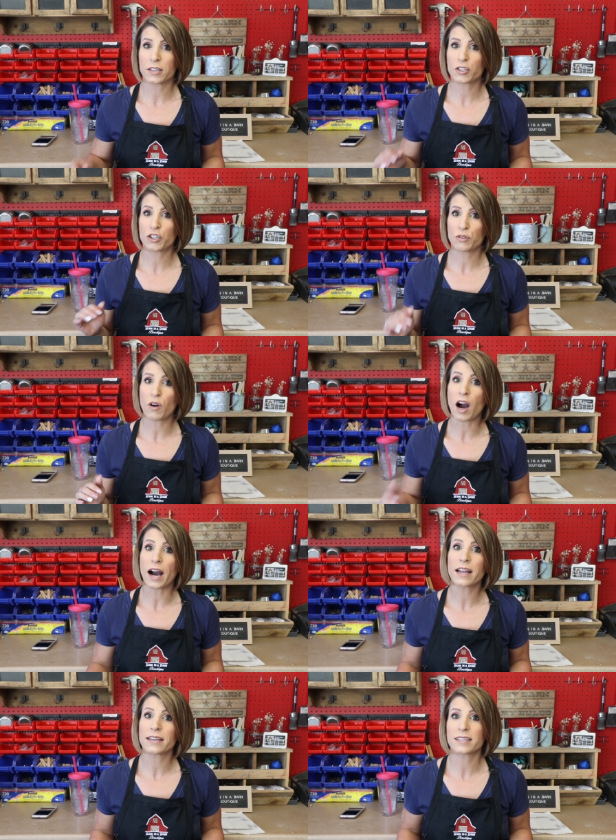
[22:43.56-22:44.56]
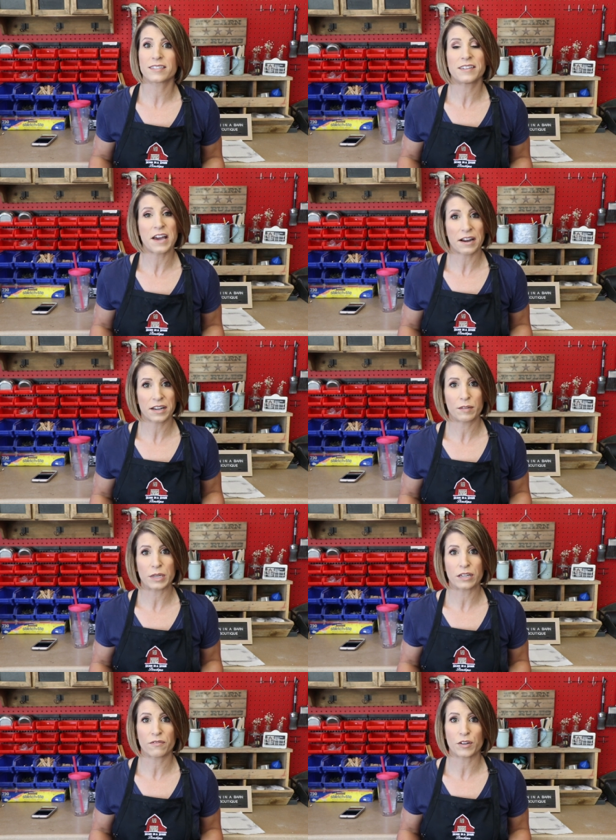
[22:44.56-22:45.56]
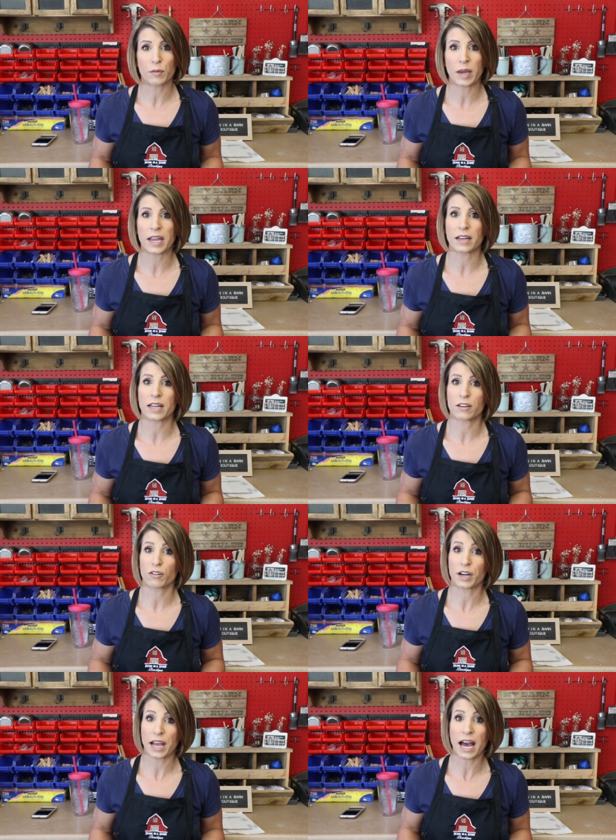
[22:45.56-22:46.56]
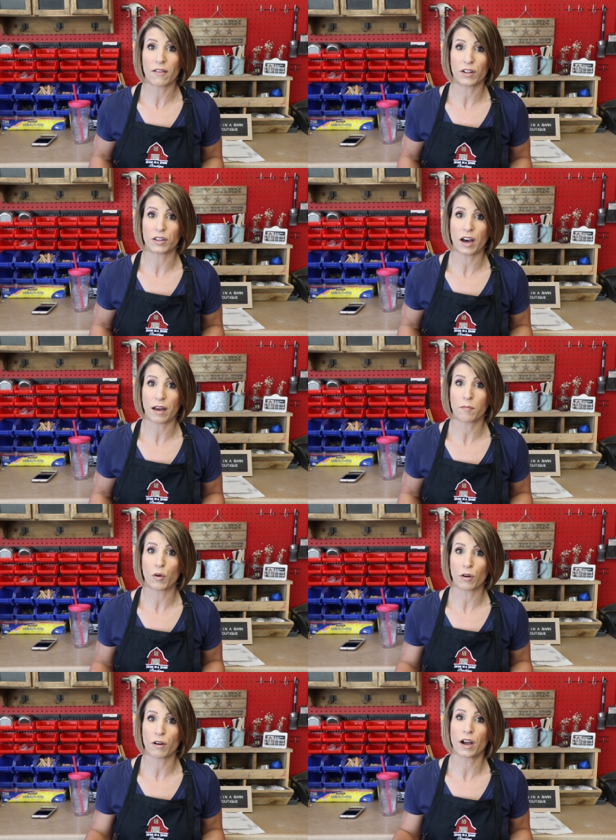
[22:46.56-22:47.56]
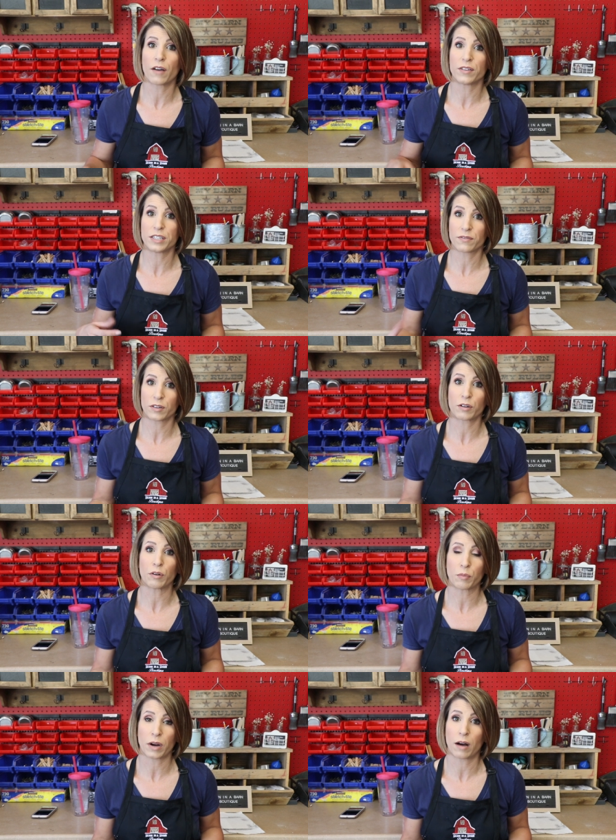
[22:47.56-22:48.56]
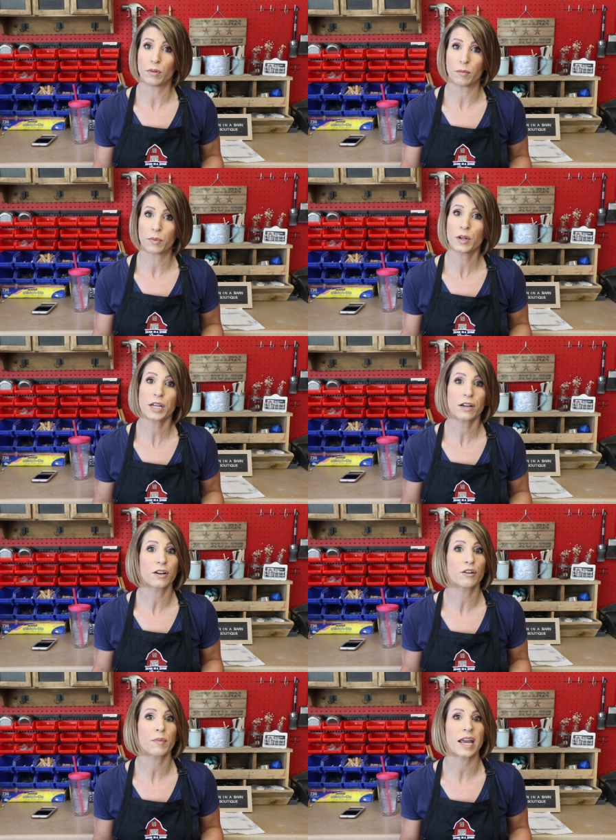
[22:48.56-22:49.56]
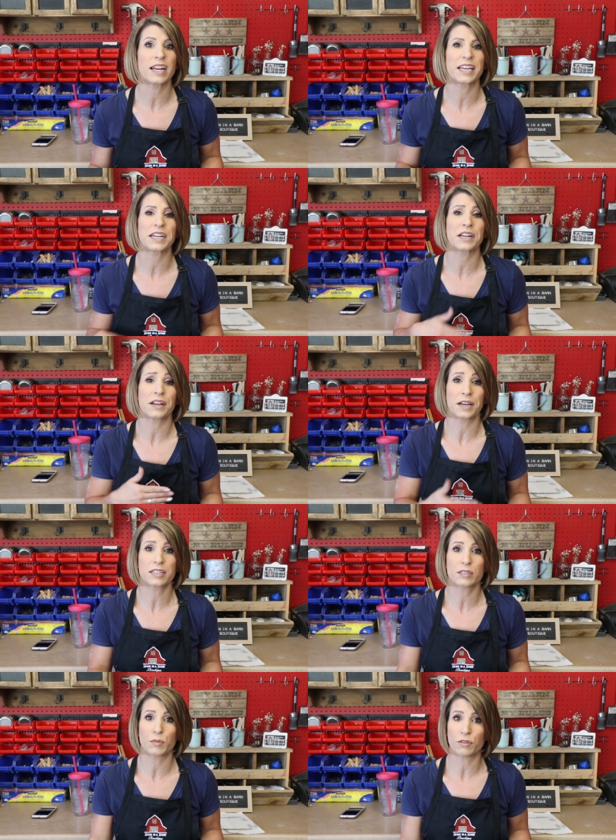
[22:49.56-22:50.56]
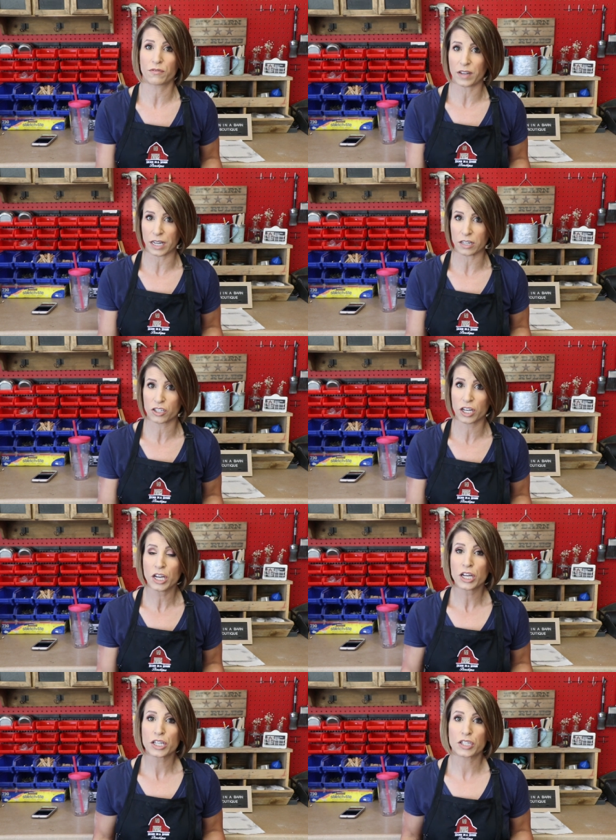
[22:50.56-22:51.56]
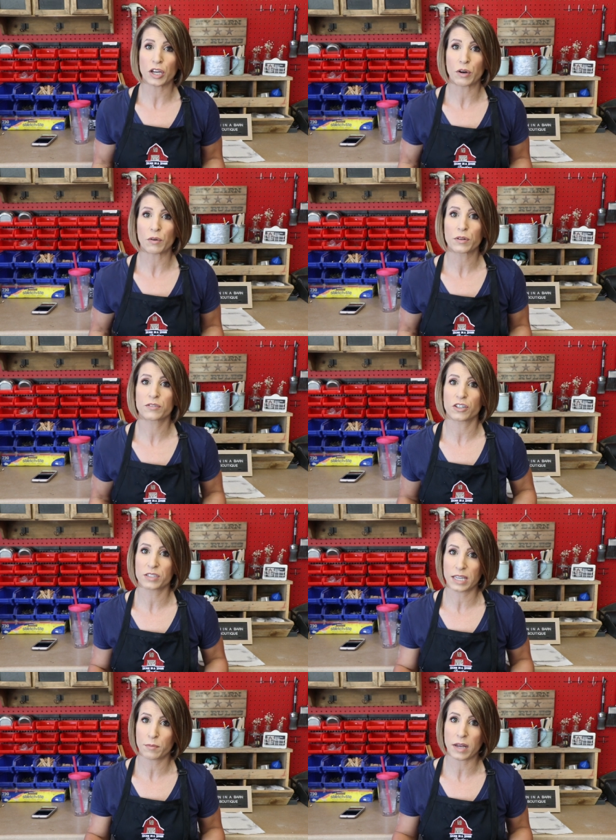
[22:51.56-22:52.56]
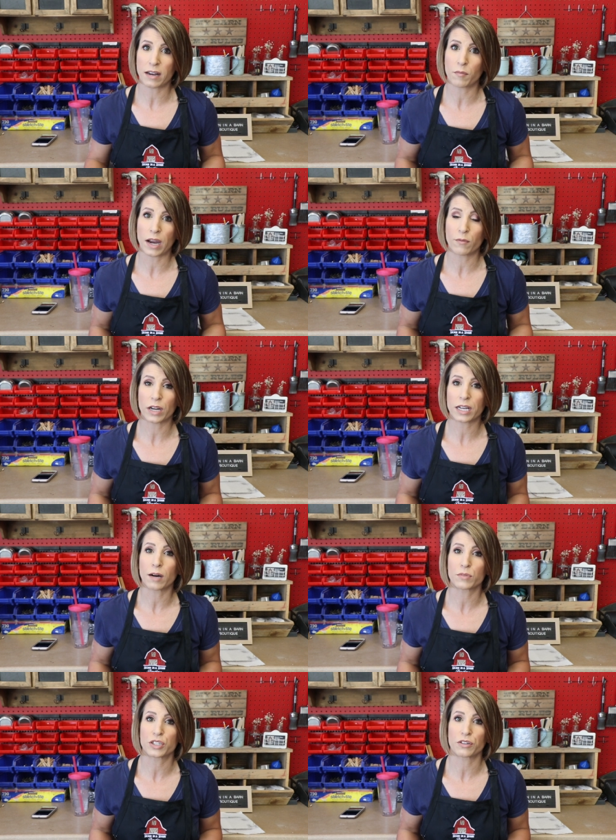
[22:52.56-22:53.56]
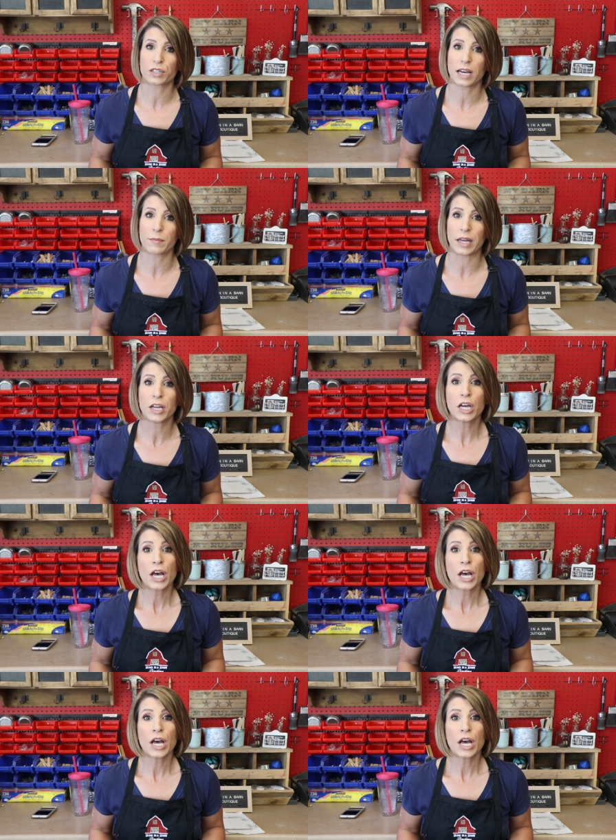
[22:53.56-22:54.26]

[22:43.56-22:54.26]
Too hot is not going to be good for your paint, and you're going to have a lot more of a difficult problem putting on your paint and getting a nice smooth finish. So just keep that in mind when it comes to your climate.